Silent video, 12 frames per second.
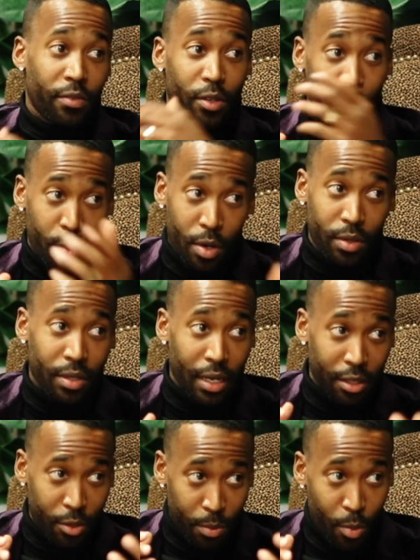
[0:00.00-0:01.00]

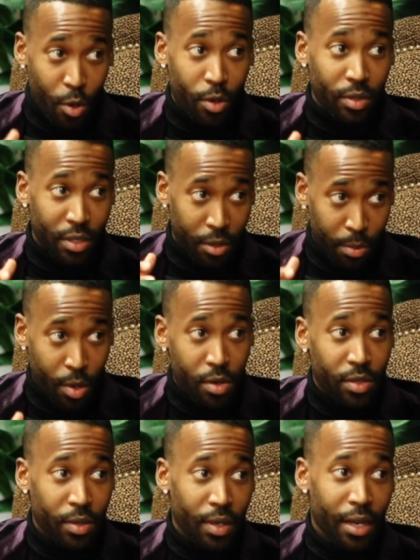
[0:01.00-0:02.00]
their morals in their
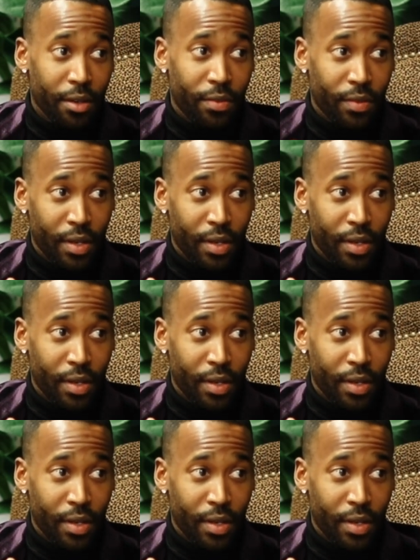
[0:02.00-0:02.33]
personal life